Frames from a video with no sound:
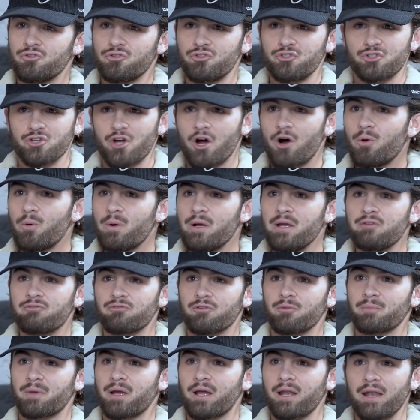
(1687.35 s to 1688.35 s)
Joey
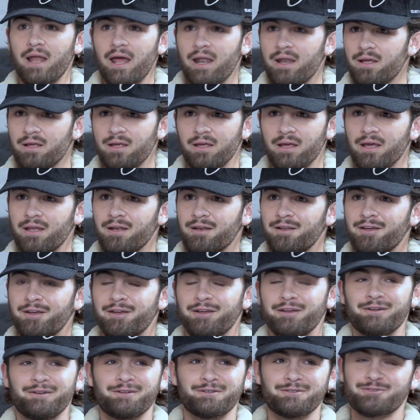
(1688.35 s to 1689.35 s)
from Connecticut.
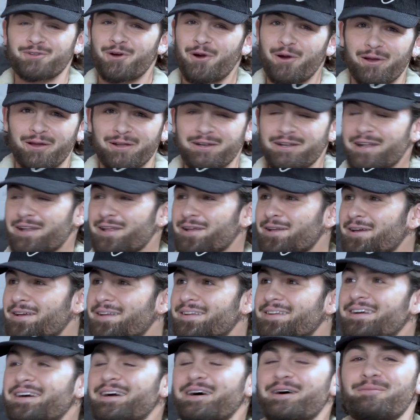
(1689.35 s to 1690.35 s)
Sorry, Connecticut.